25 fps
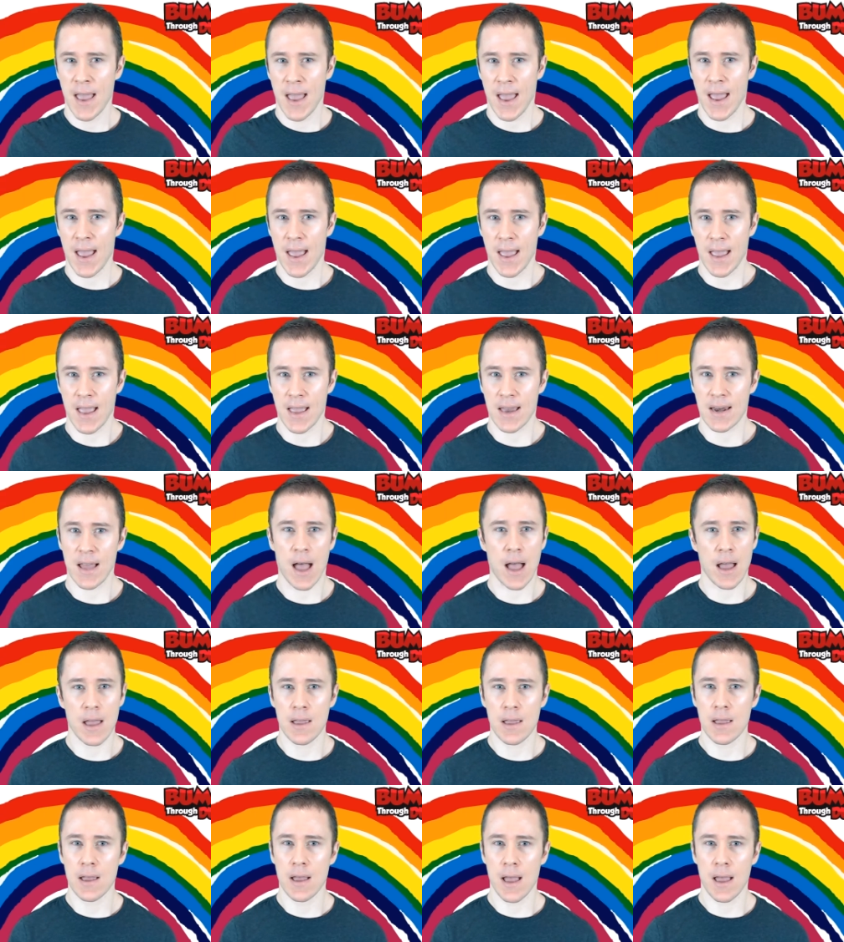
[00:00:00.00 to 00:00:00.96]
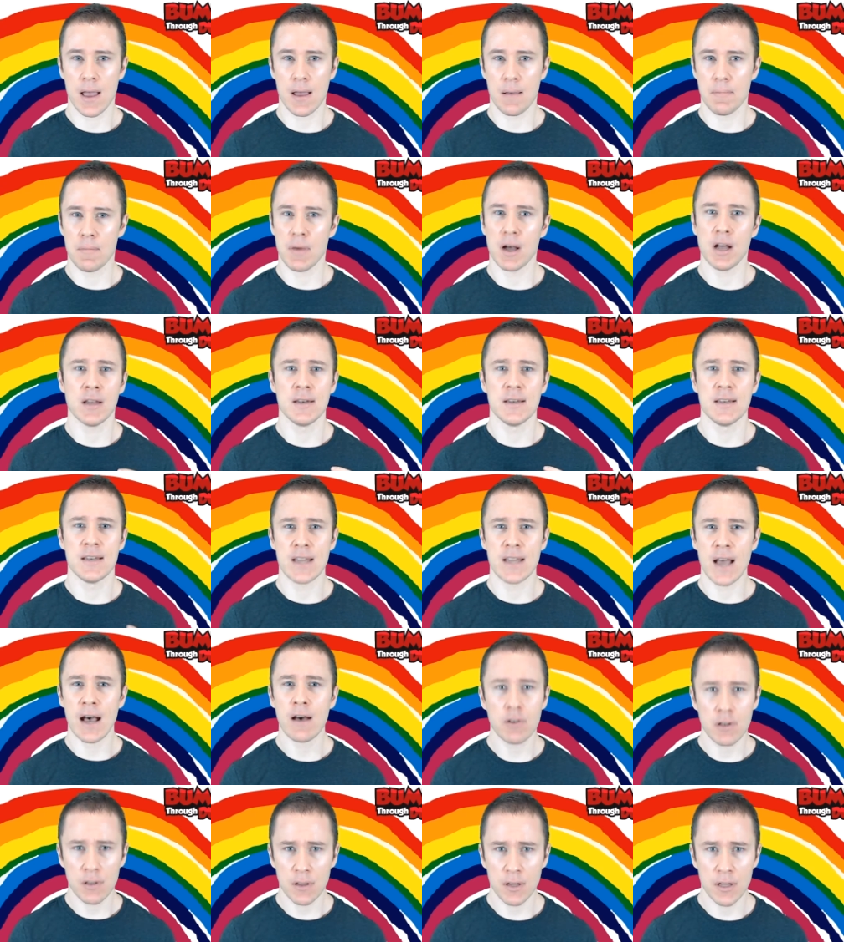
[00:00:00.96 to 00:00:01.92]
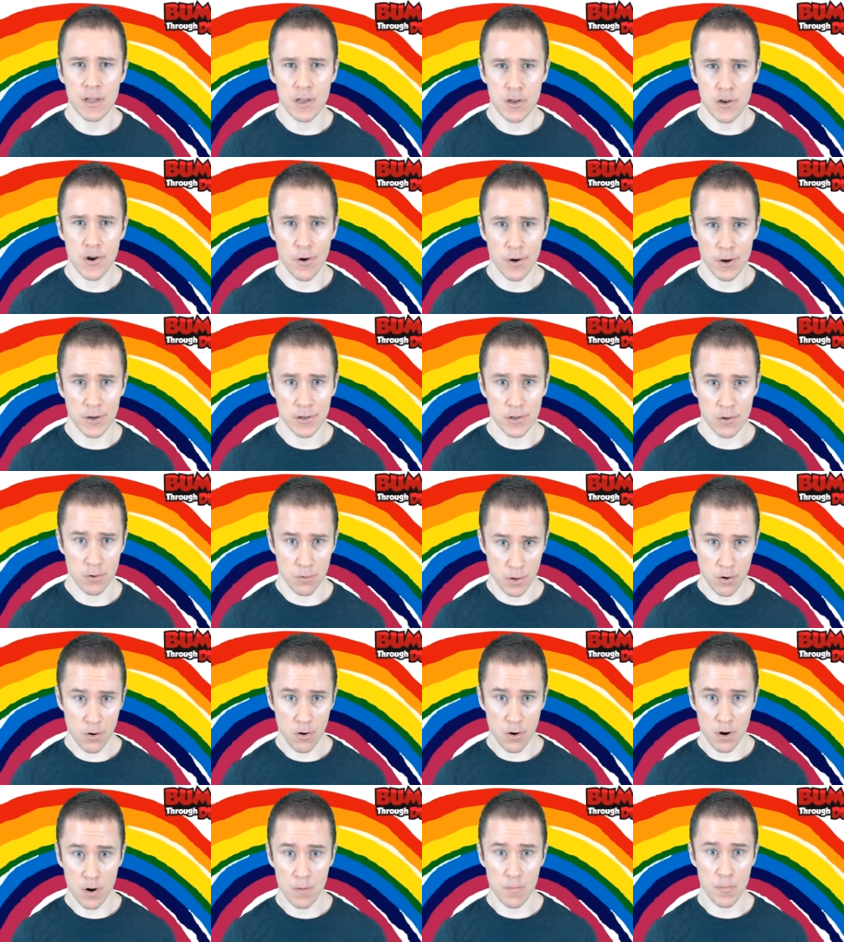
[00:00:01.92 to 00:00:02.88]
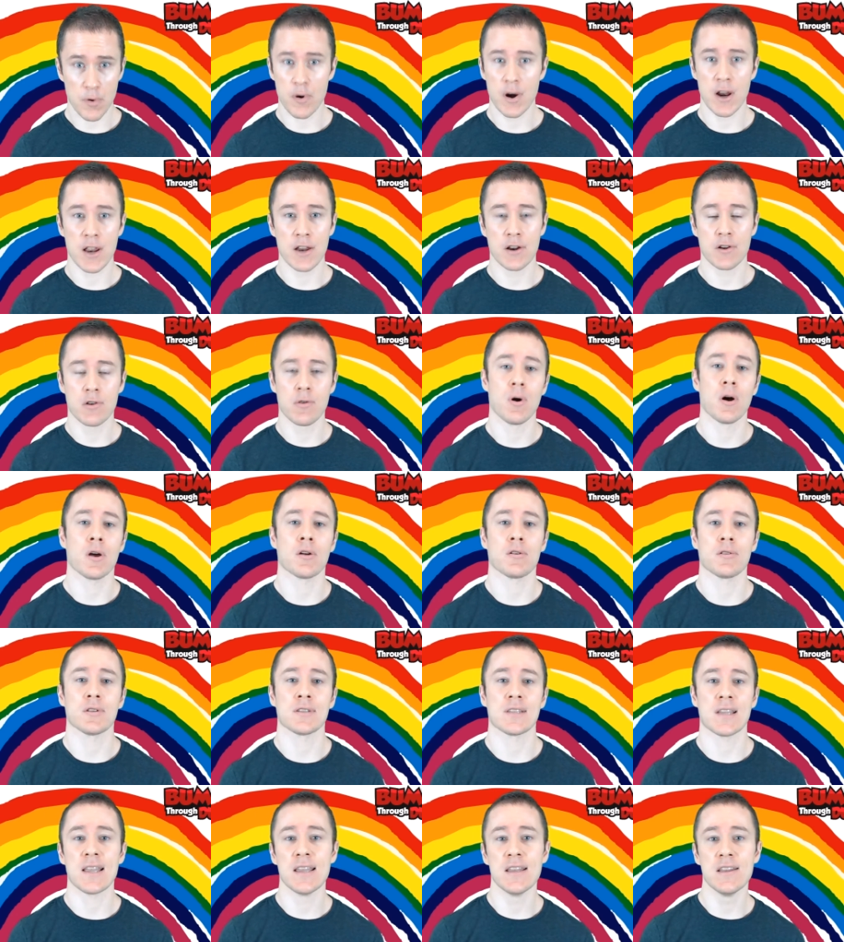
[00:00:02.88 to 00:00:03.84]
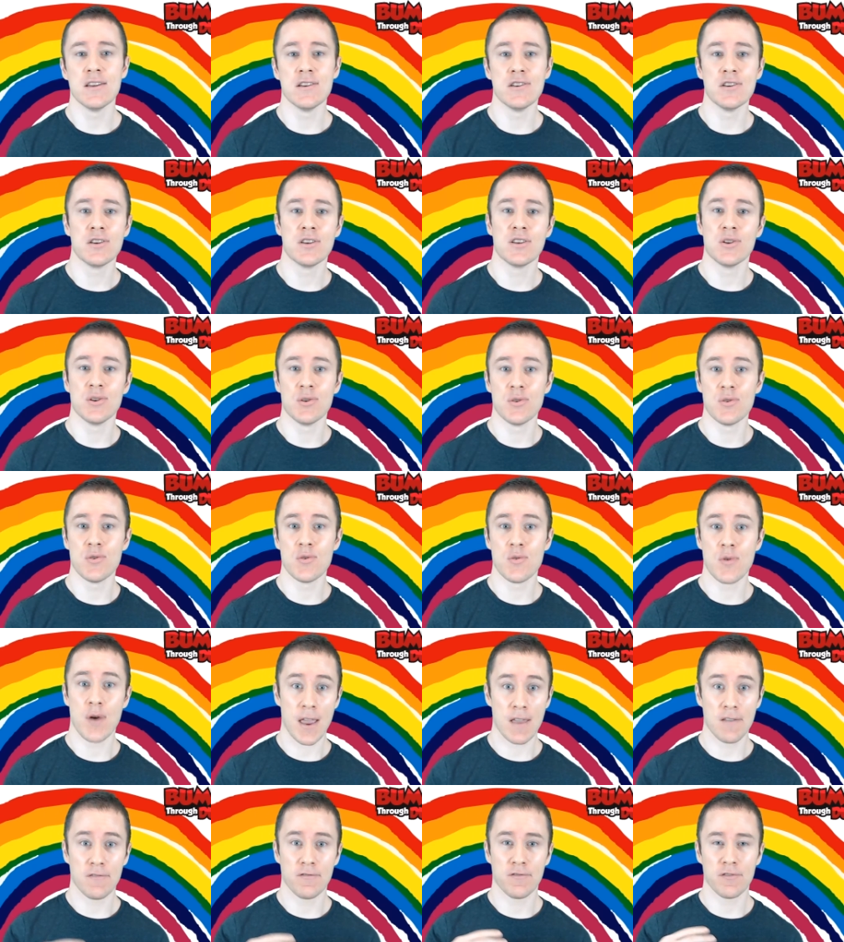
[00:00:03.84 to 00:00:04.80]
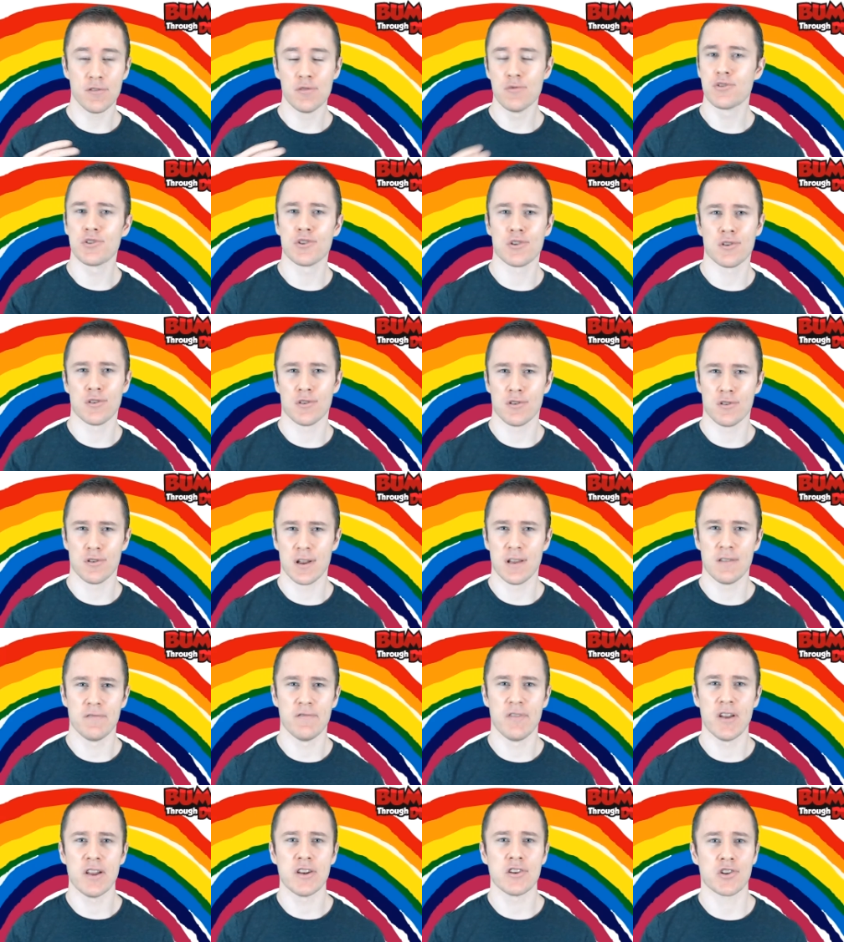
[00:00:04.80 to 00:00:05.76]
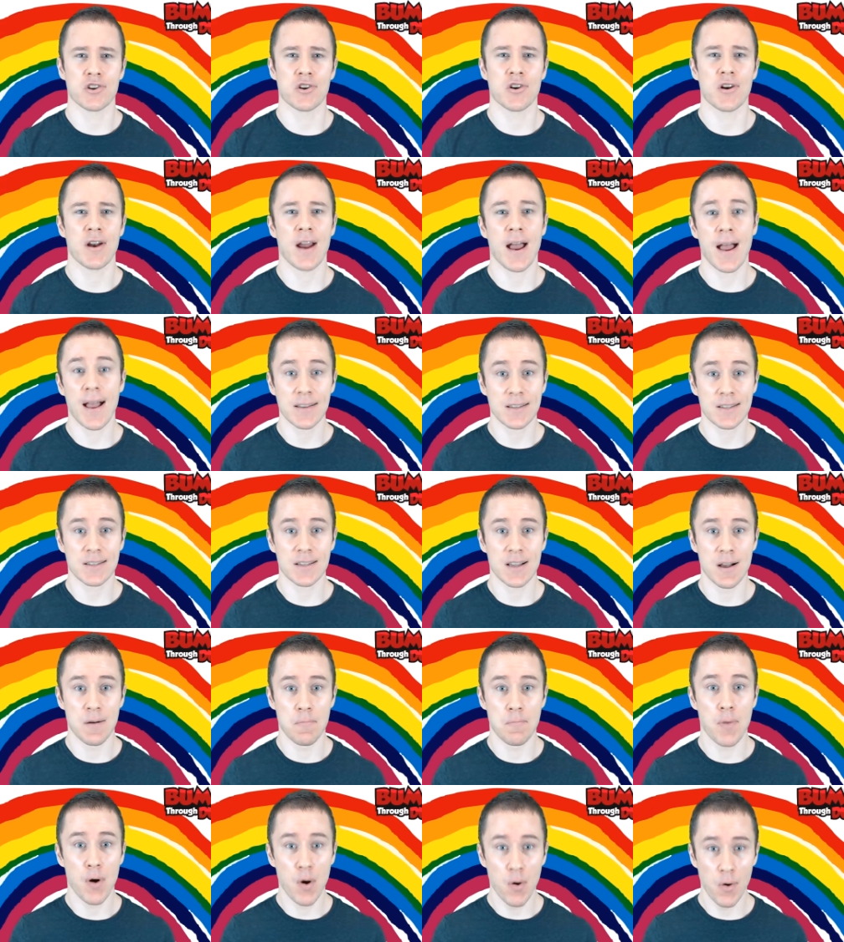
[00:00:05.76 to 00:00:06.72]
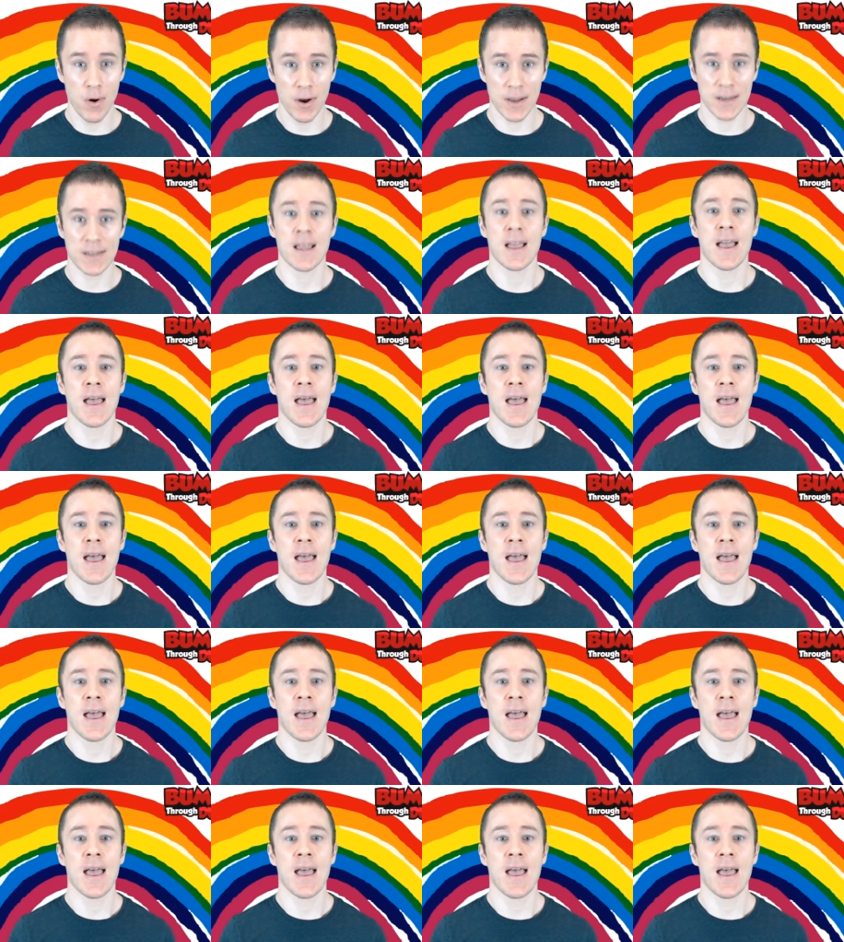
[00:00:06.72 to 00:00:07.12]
And I am undoubtedly going to incorporate couatls into a future adventure at some point.